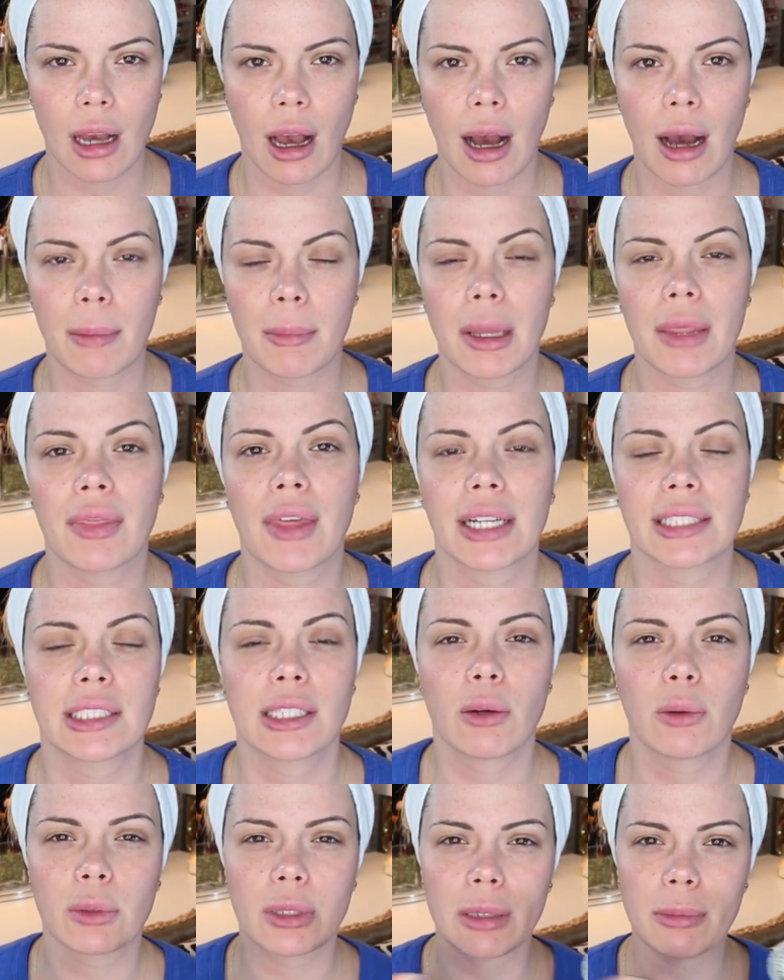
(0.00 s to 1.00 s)
Um,
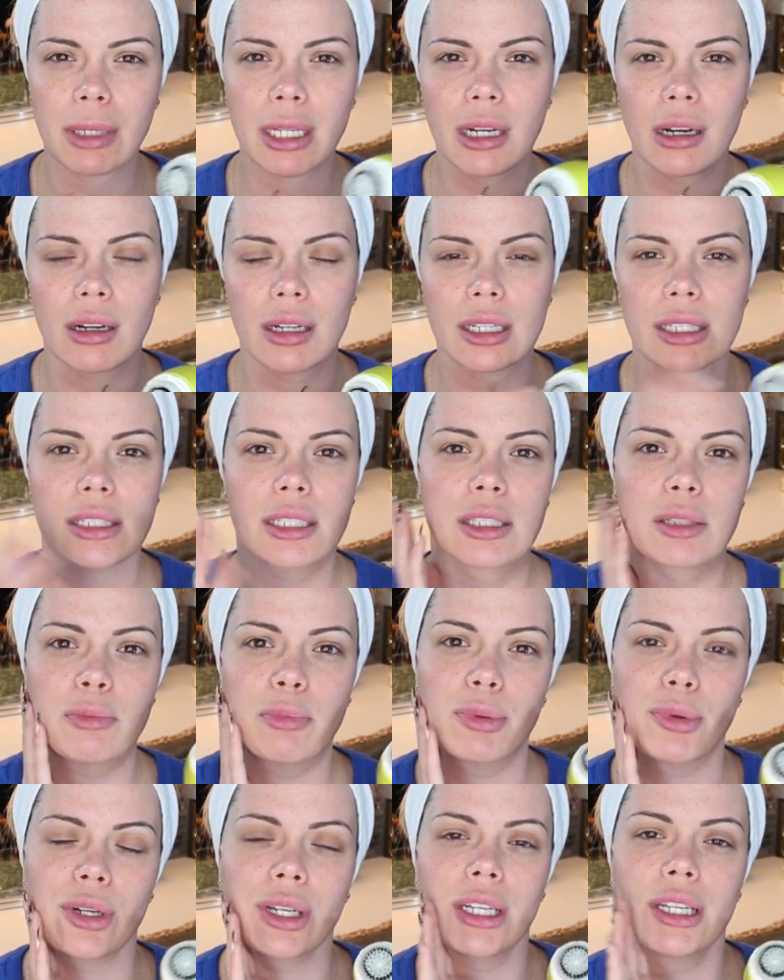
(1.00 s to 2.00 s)
that's only because it's
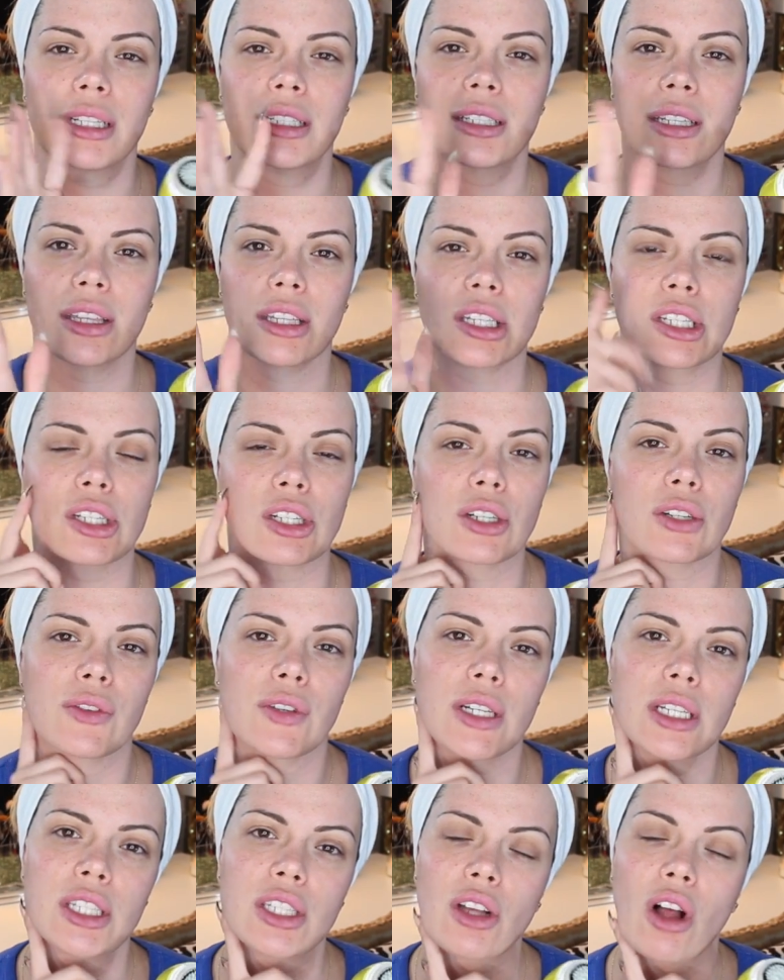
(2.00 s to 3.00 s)
bringing to the
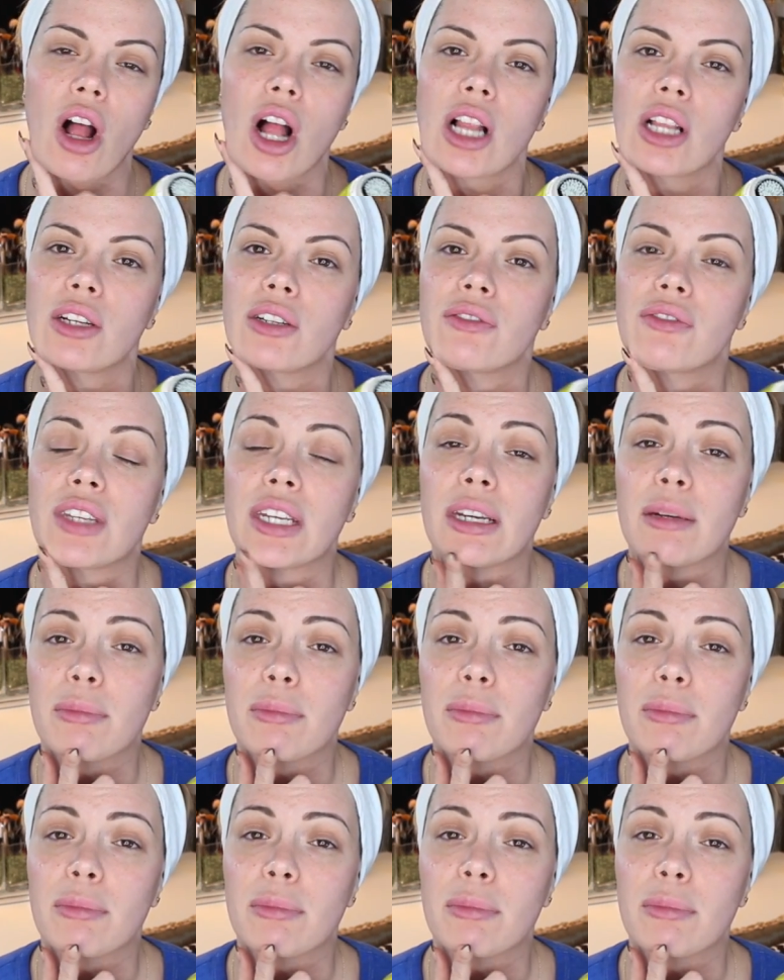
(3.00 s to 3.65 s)
surface all of the